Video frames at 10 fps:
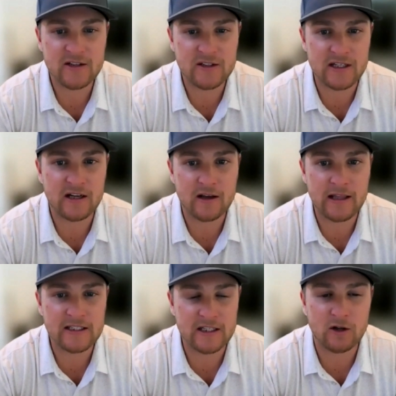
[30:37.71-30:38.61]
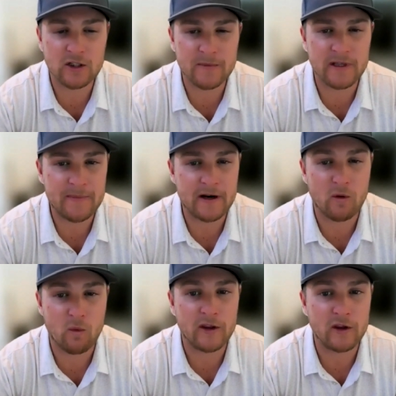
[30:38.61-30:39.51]
So it's gonna it's gonna ultimately depend
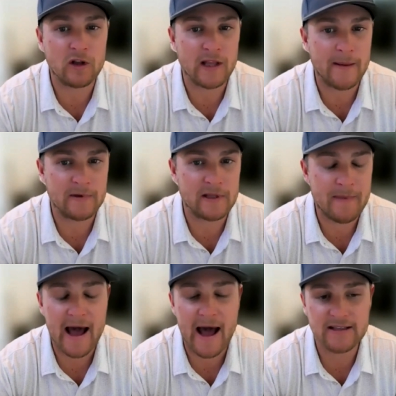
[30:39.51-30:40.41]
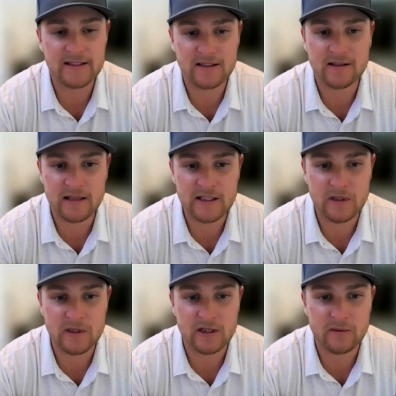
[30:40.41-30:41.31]
on what you claimed in the past. Is
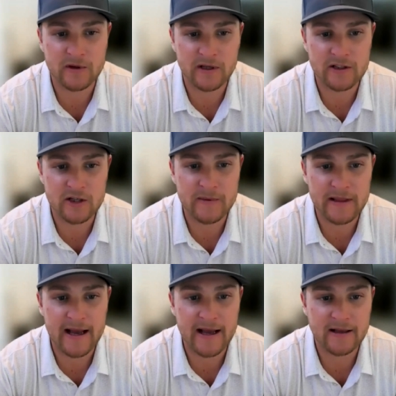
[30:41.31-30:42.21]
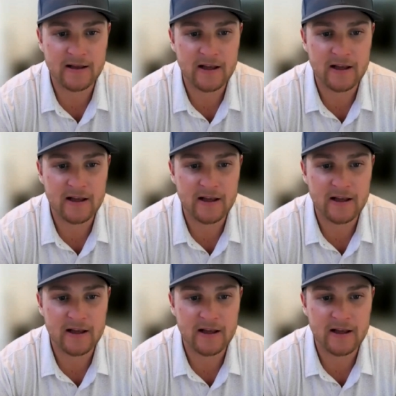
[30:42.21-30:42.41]
what's gonna really determine that.